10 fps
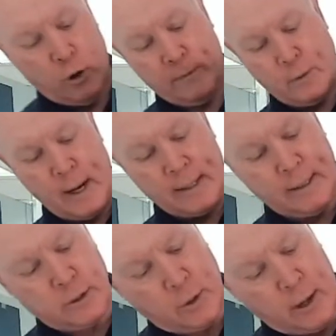Over
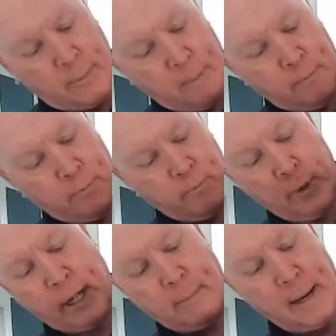direct it, so I'm
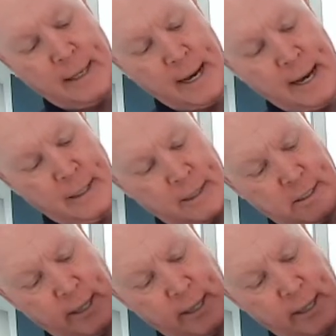bringing my guide to my